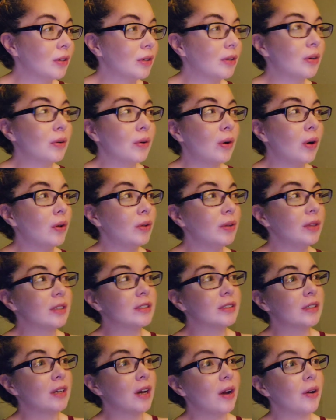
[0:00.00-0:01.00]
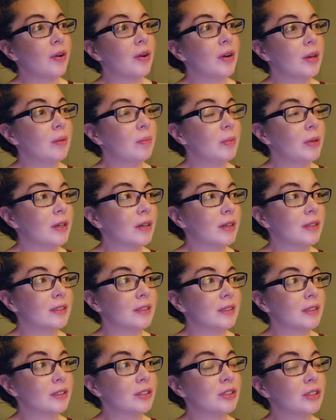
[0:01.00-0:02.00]
you're only sorry because
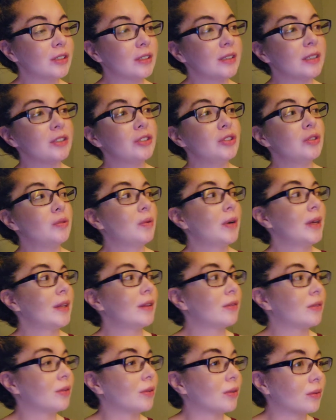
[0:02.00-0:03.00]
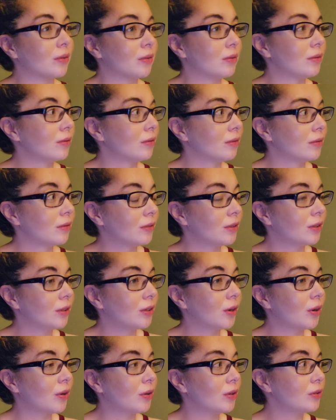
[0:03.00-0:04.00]
of the shit that you went through. You
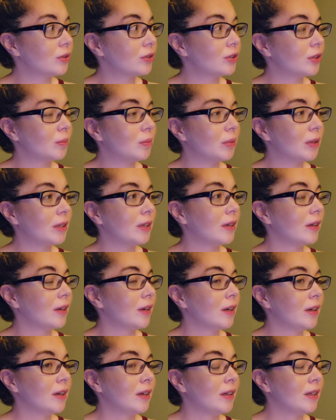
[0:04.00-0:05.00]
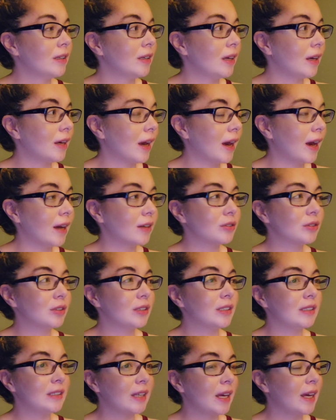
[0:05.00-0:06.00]
know, you should be
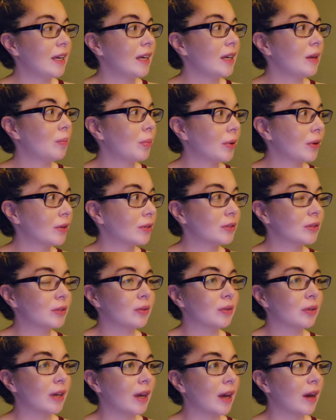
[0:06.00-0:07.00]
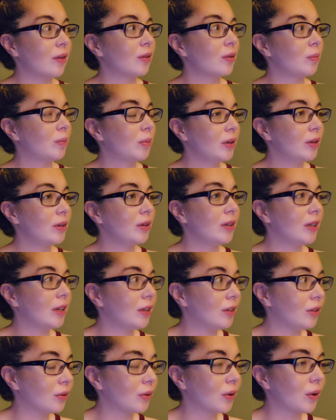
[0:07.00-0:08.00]
actually taking personal accountability
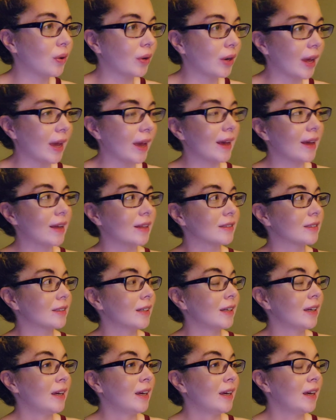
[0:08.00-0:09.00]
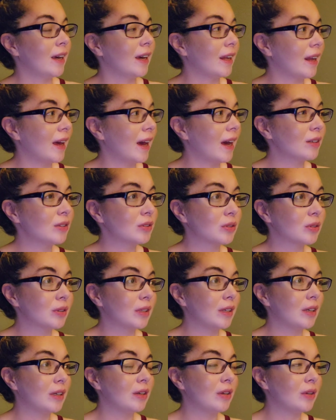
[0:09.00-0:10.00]
in your own hands. And
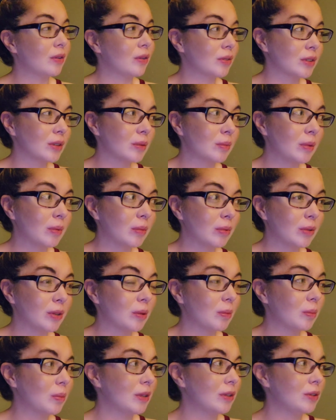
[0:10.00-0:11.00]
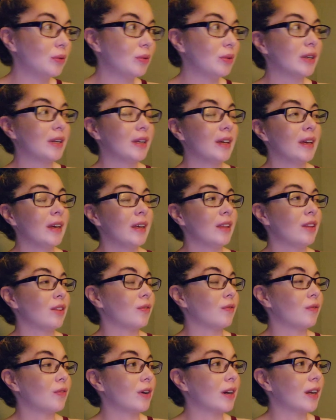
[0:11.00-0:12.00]
actually, you know, some people, they'll be doing
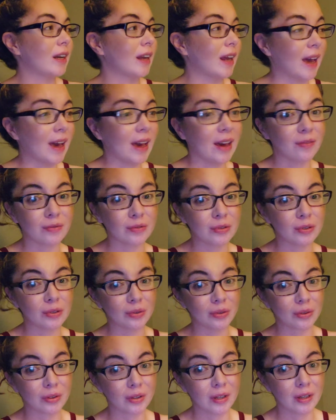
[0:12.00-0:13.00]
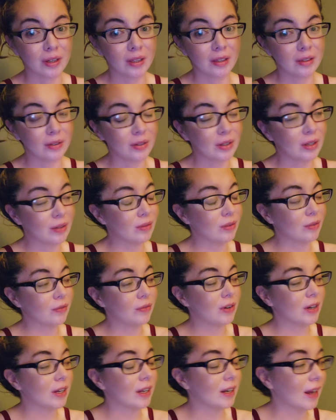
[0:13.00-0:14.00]
the fucking half truth. They'll give the
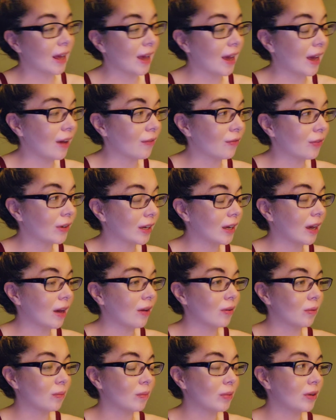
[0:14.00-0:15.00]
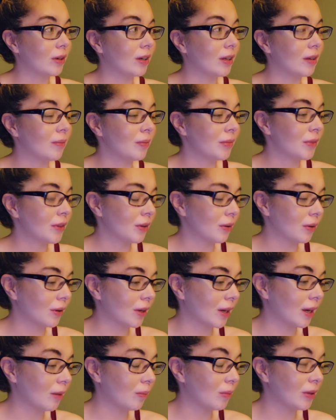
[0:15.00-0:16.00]
fucking half accountability.
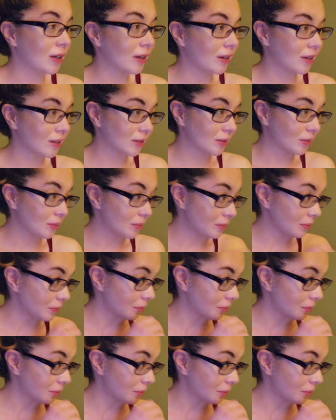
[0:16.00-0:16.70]
Okay, because